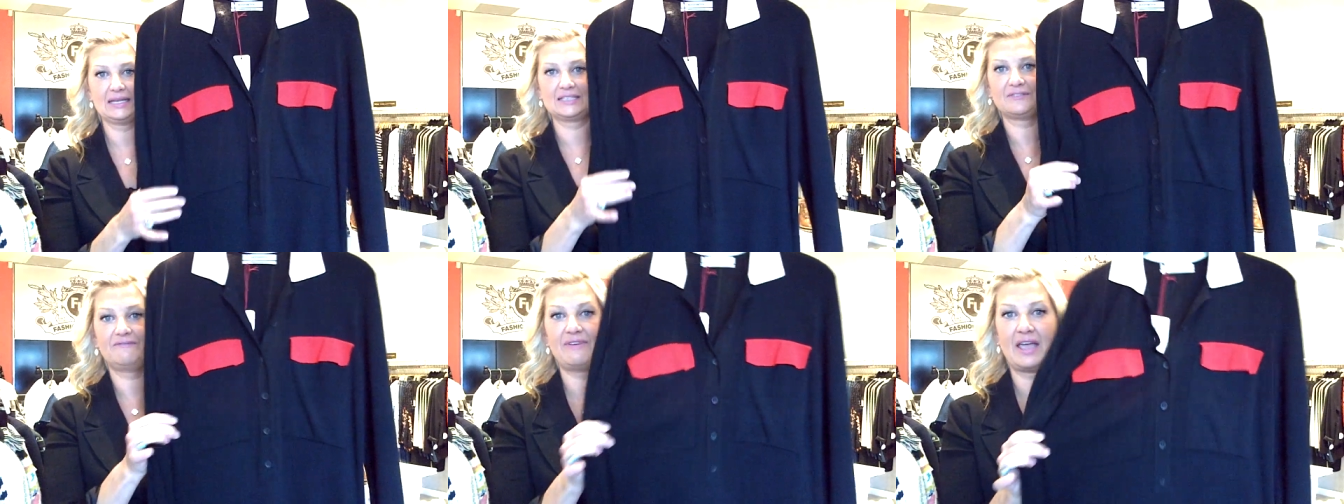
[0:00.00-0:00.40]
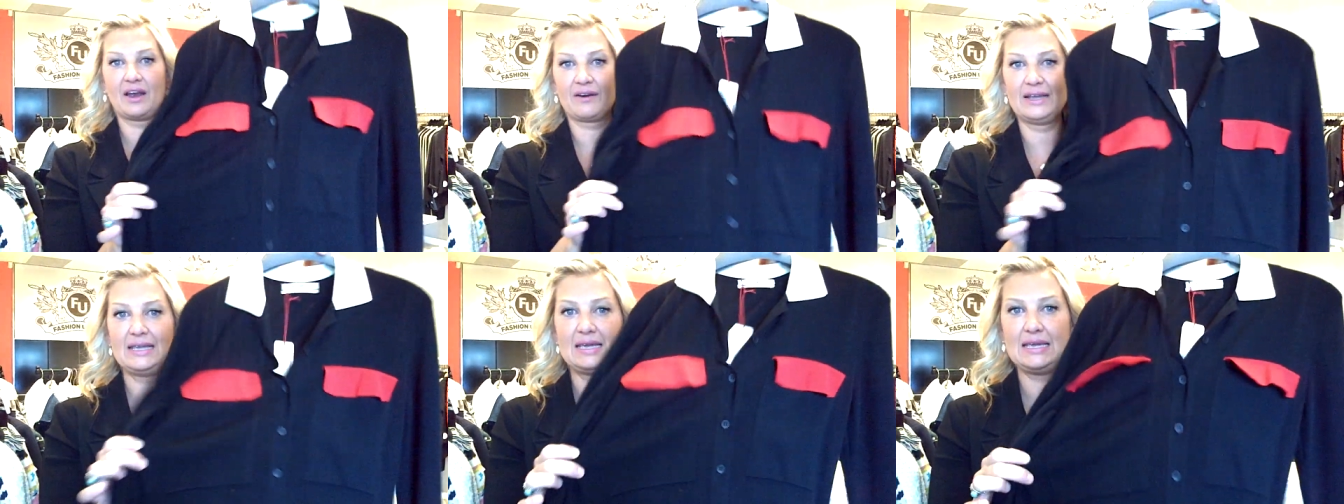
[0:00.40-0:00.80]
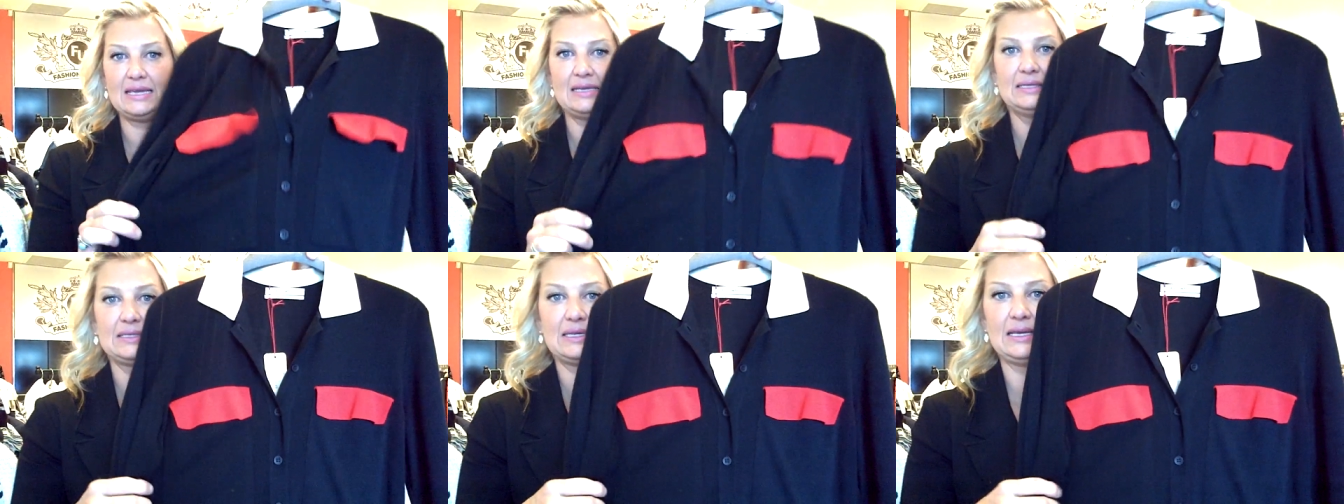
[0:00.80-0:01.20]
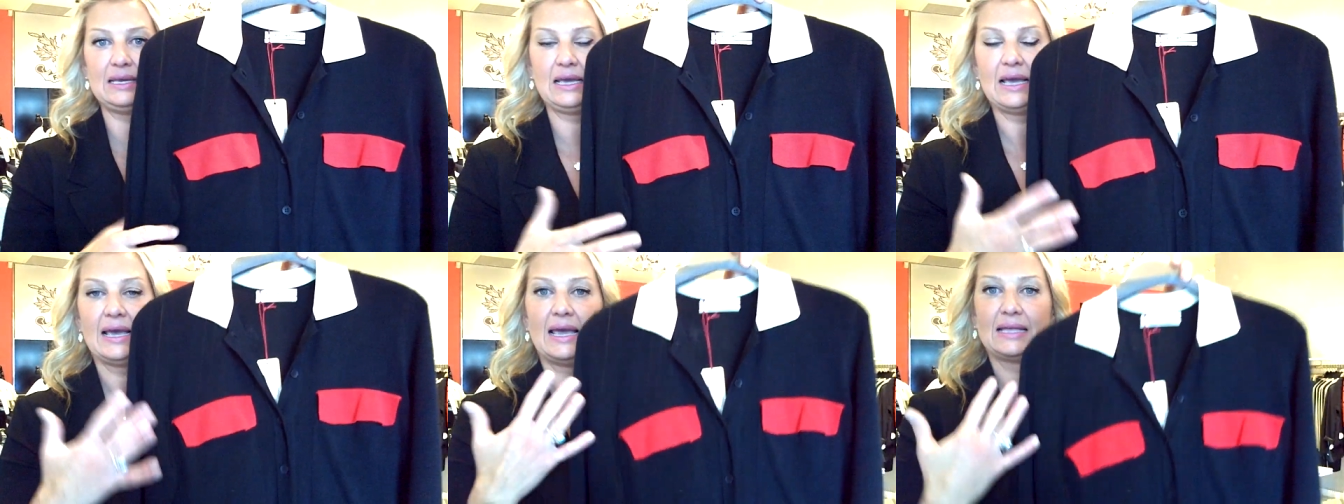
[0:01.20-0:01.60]
It's very
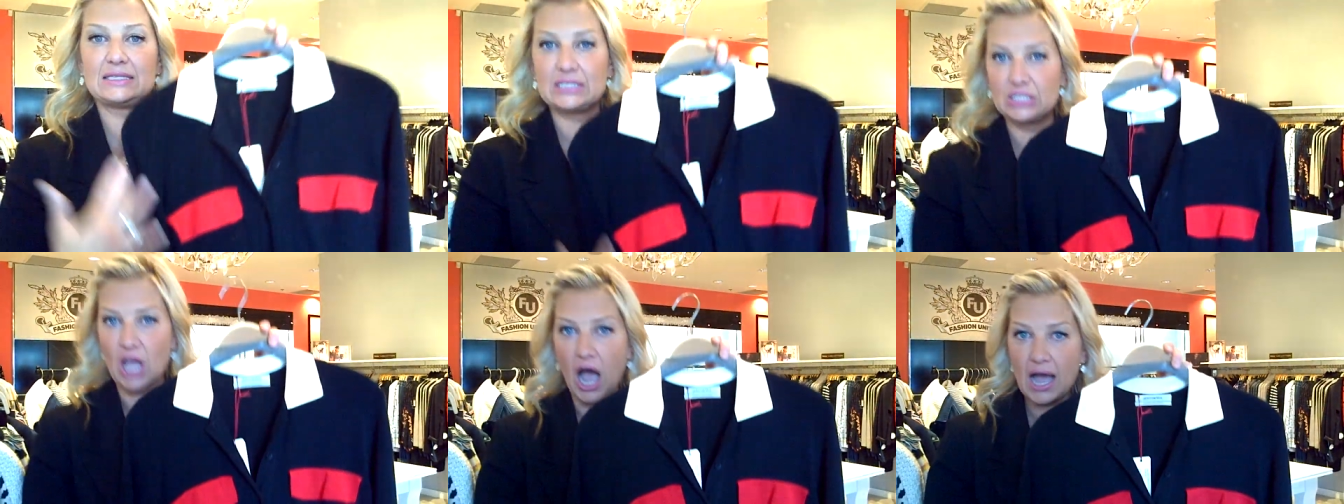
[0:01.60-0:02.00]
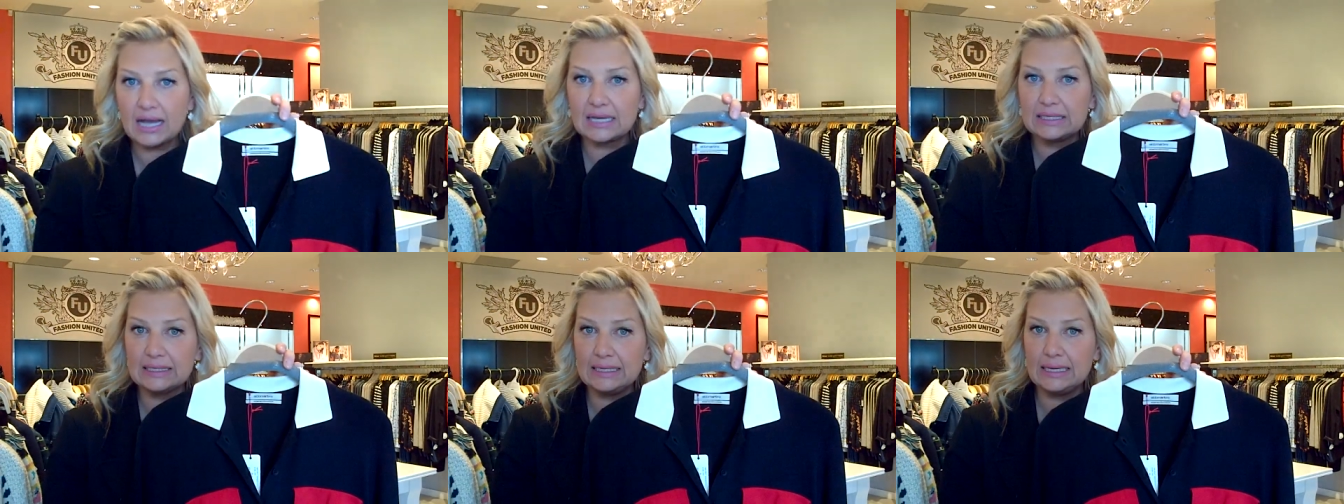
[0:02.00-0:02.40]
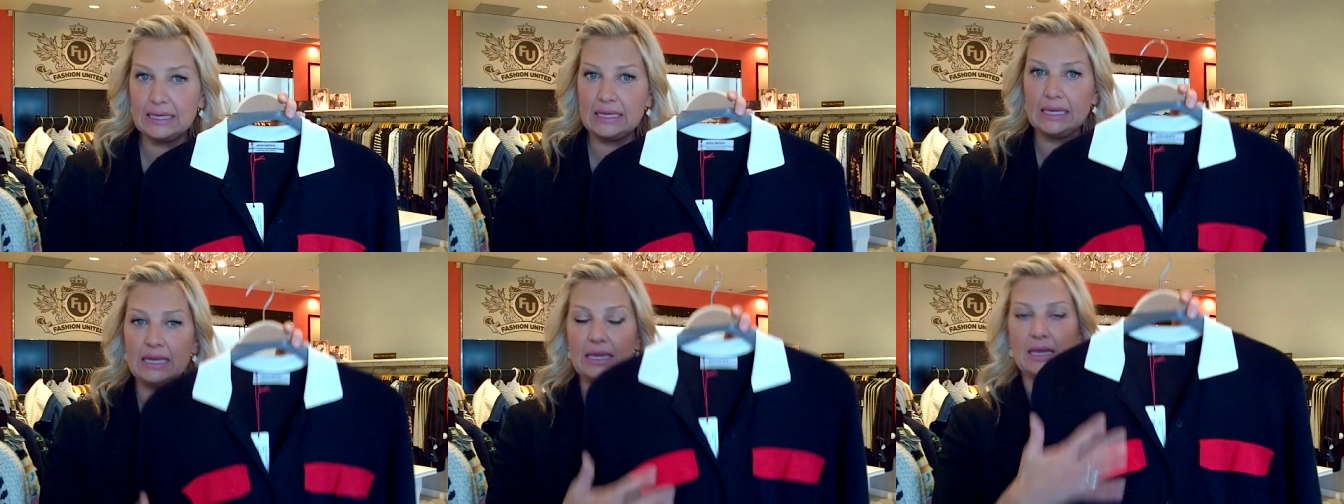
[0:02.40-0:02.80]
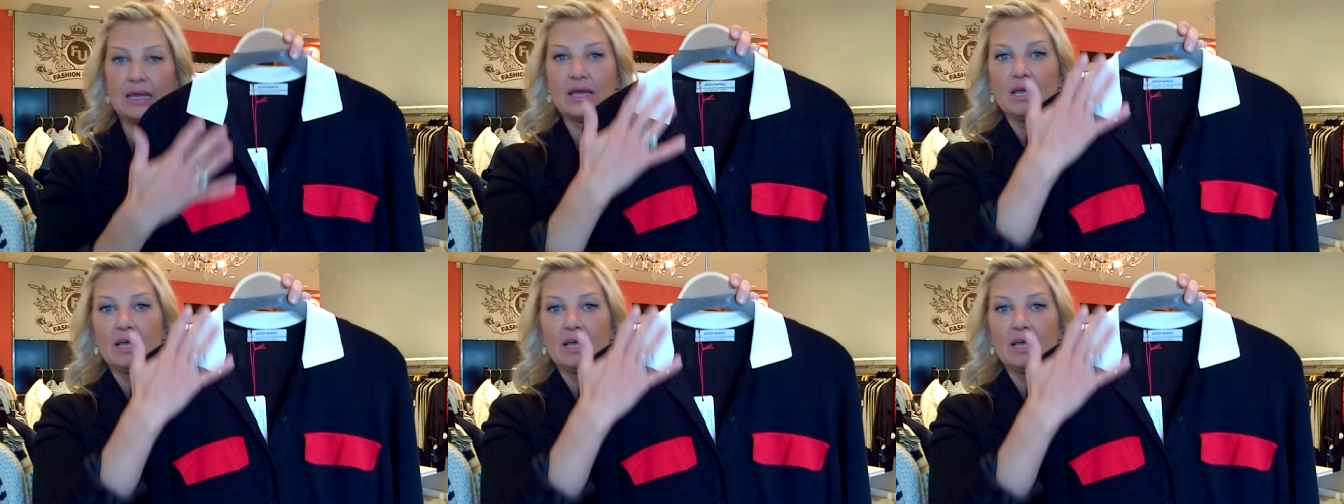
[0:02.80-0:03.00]
easy. It's not clingy.